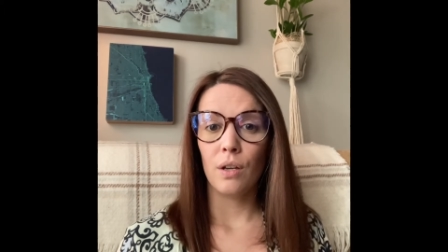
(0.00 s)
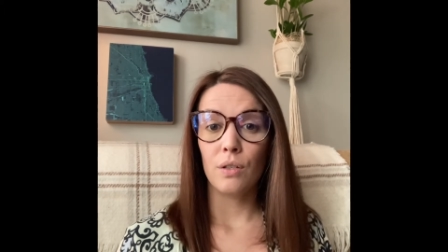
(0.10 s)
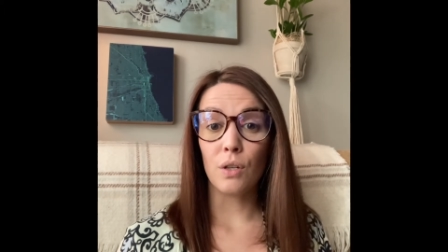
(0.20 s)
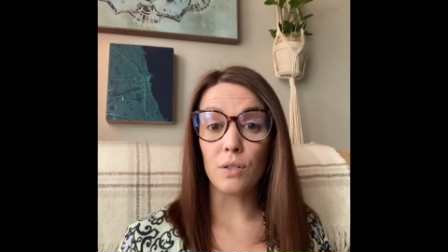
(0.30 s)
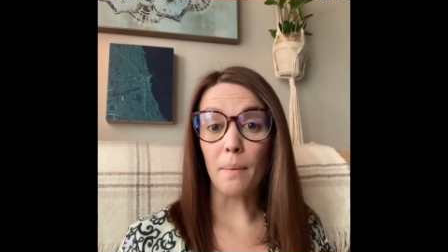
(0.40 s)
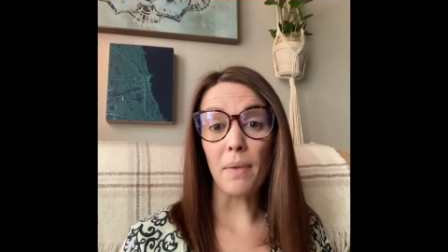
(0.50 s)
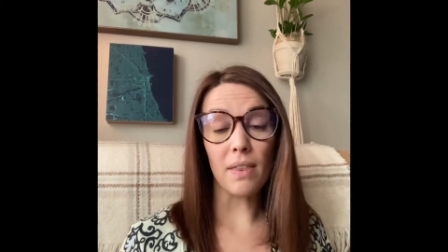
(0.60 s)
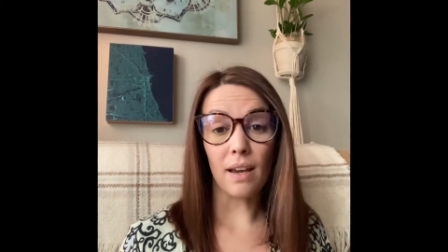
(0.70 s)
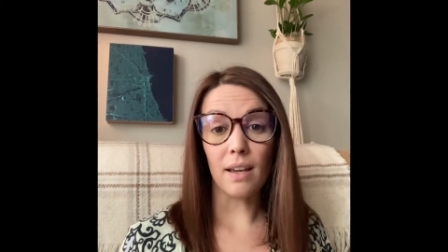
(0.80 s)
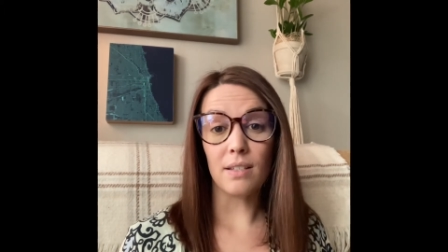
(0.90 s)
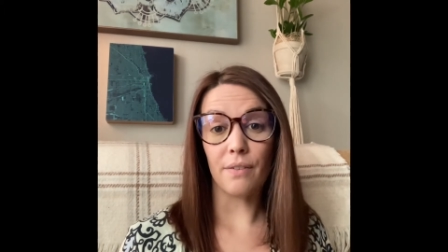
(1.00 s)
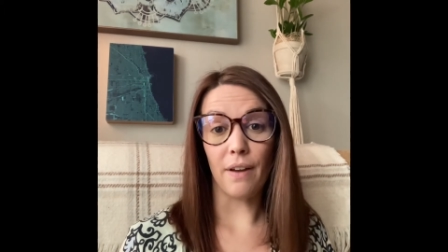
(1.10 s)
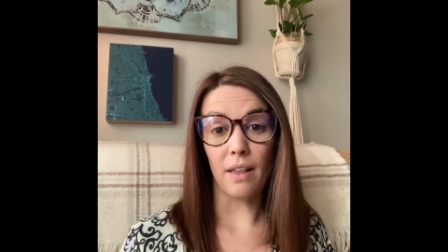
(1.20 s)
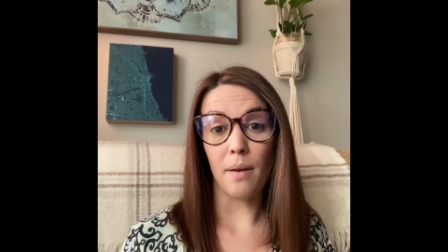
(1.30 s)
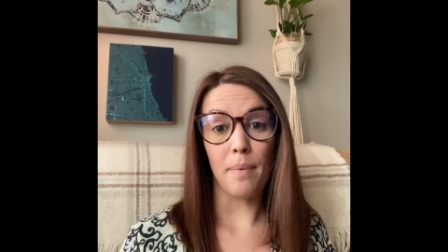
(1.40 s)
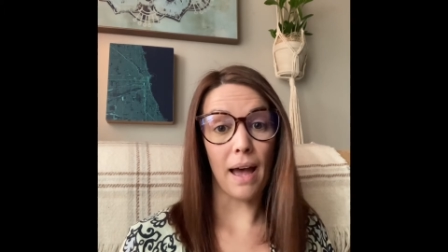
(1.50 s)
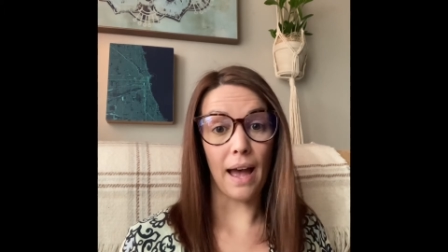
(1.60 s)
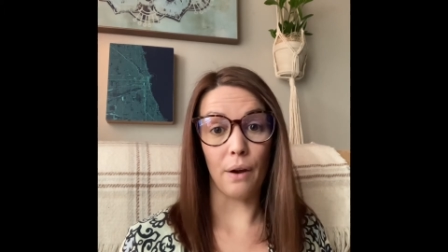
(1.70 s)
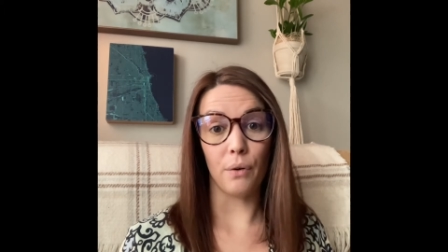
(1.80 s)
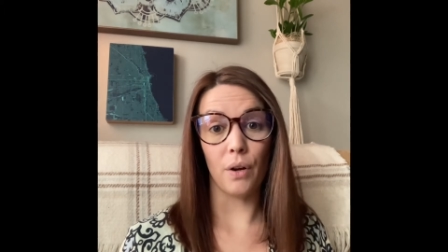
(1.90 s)
So something that can develop
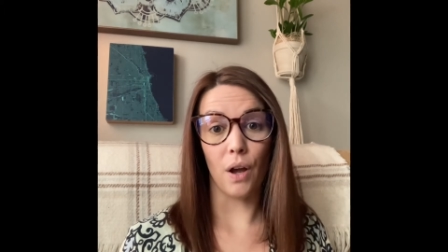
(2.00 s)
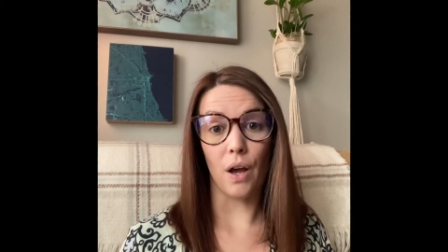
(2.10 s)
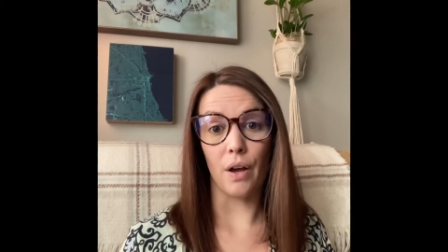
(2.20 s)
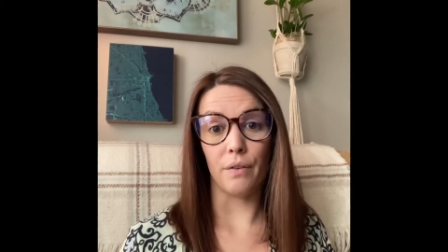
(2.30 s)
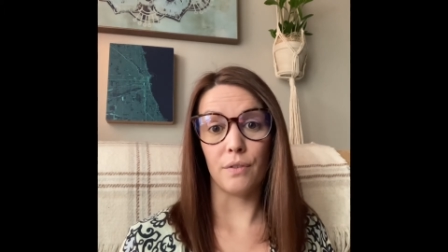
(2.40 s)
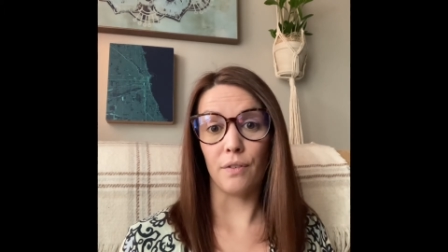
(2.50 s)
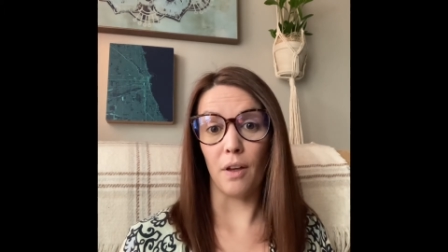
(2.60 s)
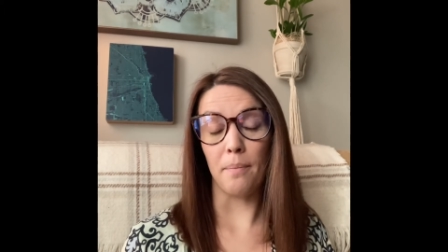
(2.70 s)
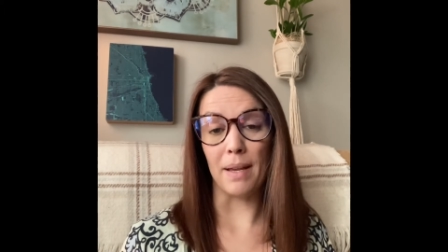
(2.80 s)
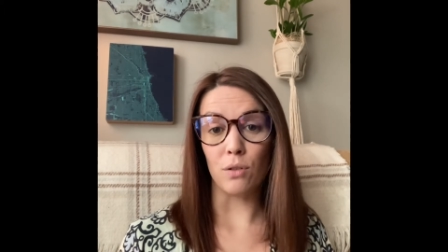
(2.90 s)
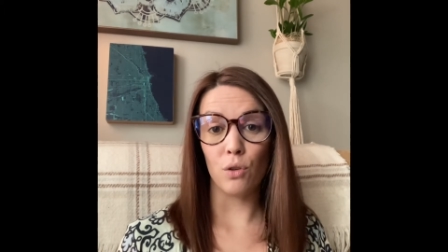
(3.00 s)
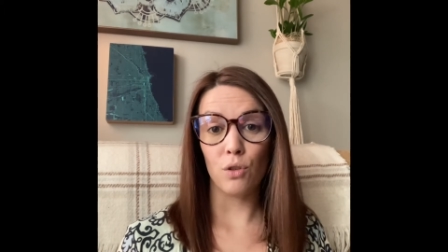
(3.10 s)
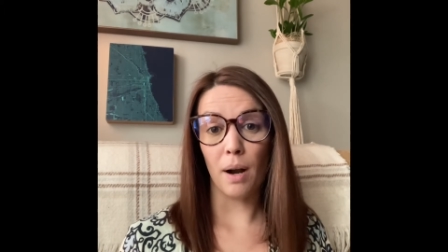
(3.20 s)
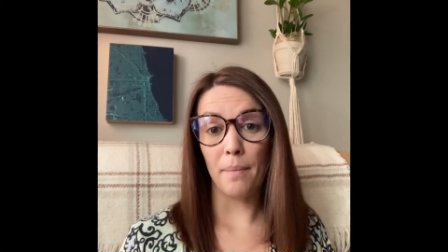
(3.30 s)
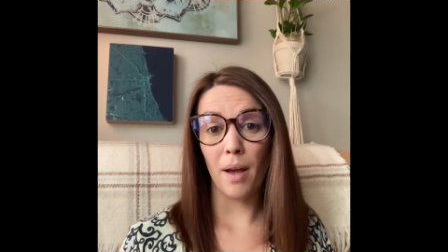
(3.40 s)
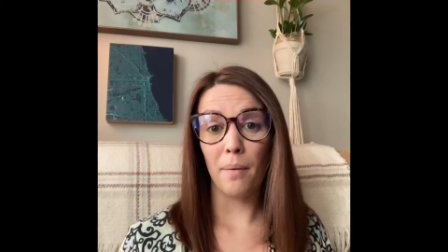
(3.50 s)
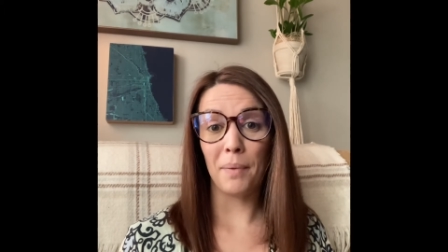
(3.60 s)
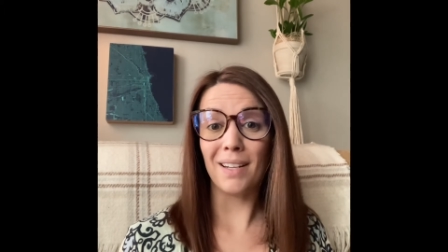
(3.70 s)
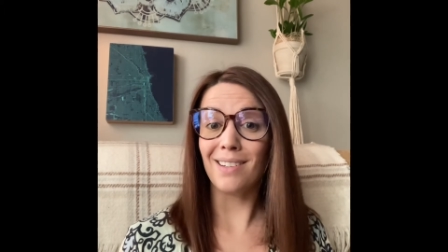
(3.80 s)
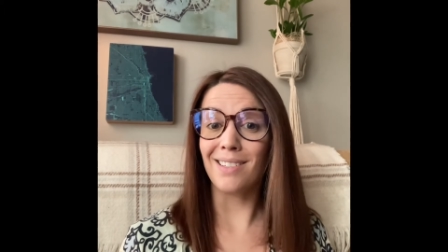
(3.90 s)
out of developmental trauma,
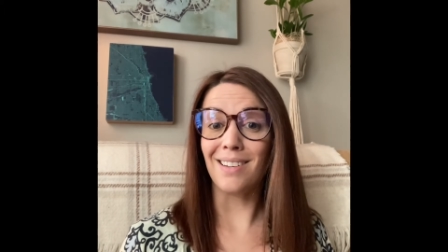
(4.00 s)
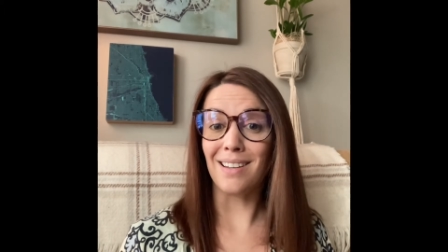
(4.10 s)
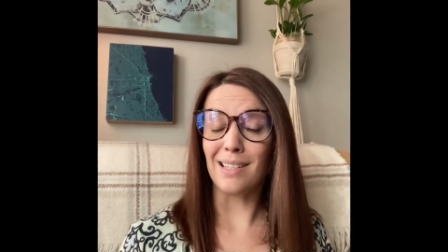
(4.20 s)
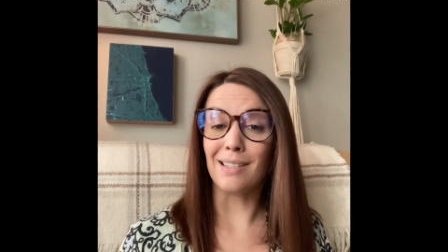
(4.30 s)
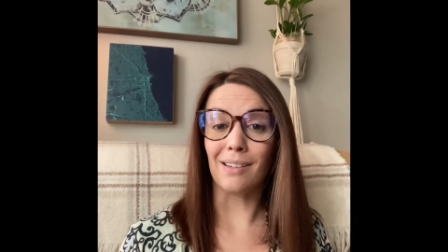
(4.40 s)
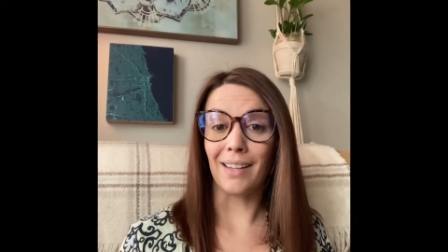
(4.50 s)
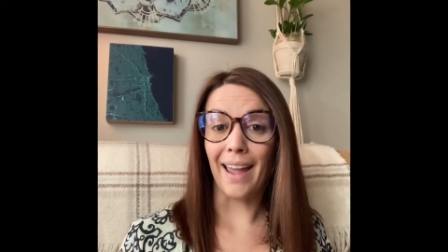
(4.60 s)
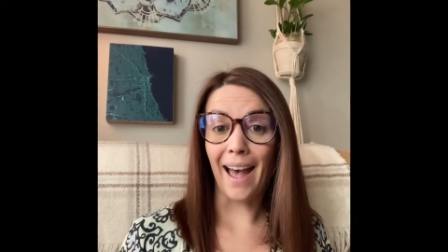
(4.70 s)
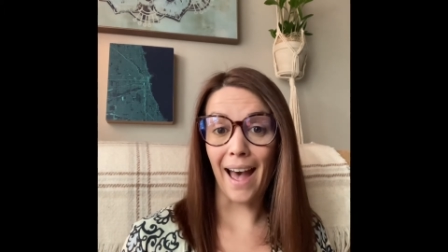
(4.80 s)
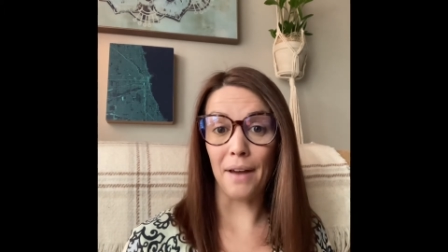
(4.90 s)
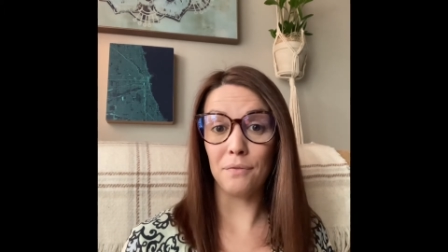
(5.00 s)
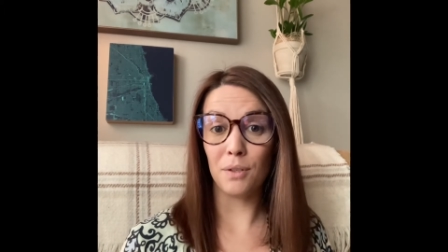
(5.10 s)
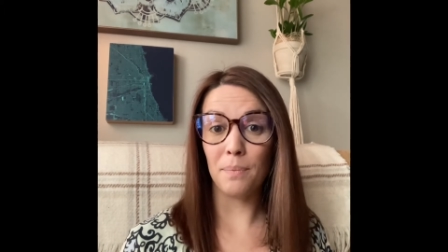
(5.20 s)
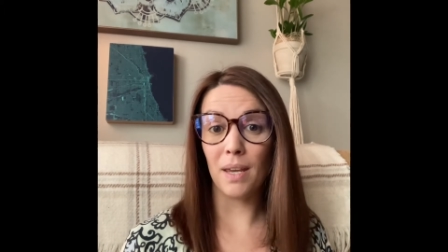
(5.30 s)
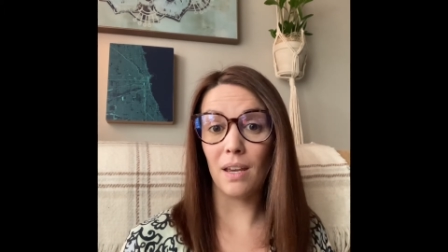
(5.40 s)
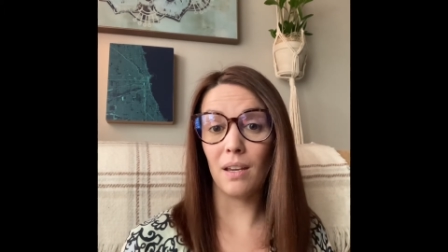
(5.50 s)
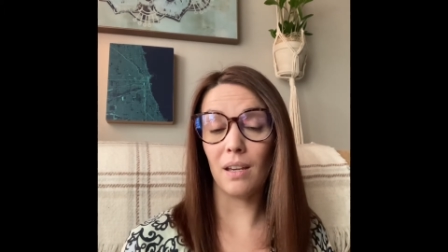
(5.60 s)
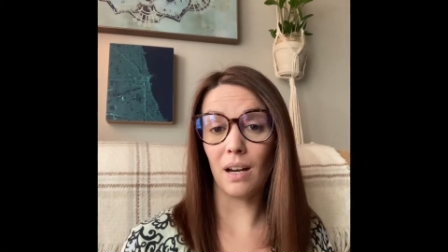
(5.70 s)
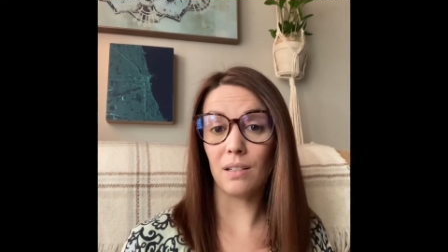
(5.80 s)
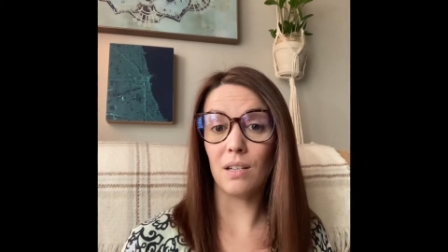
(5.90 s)
but it doesn't necessarily have to be
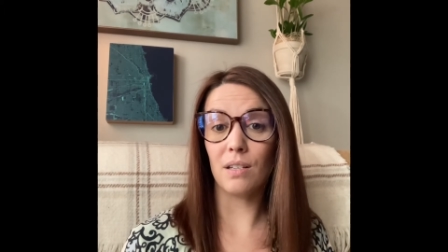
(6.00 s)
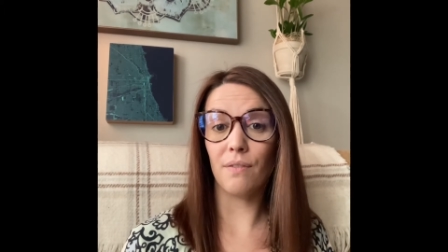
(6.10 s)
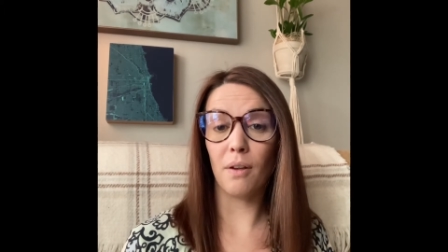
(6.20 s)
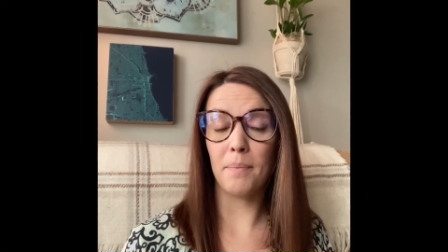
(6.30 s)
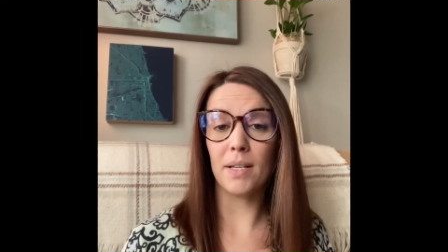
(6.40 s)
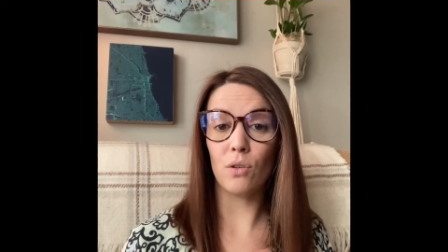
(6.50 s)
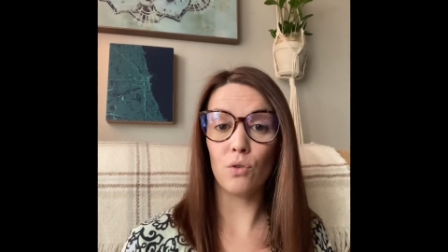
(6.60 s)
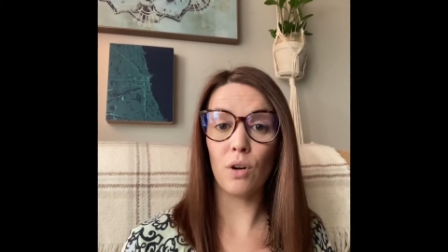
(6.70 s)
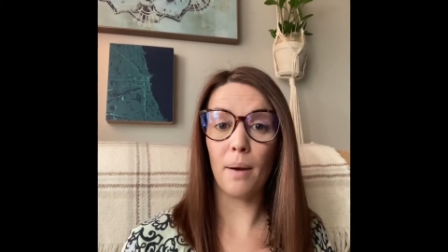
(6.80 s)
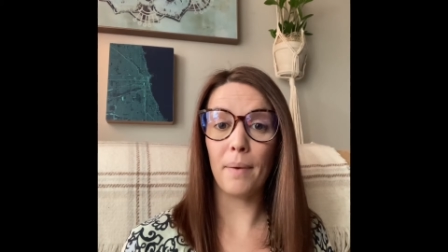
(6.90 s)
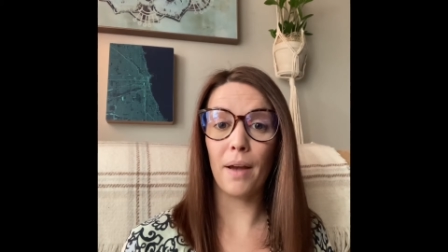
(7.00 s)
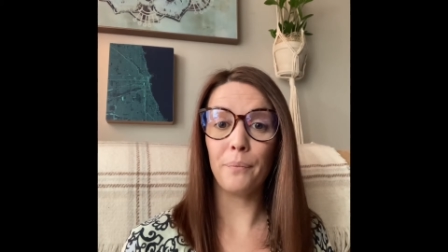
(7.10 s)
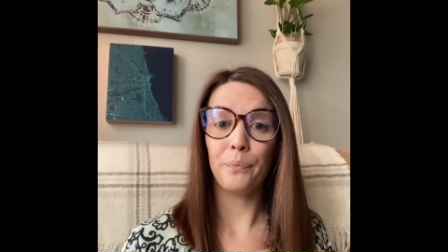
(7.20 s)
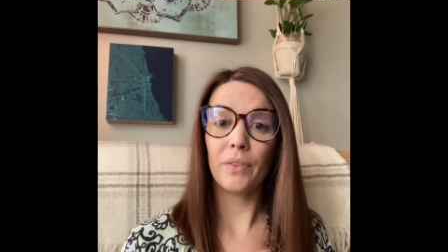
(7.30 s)
connected to developmental trauma,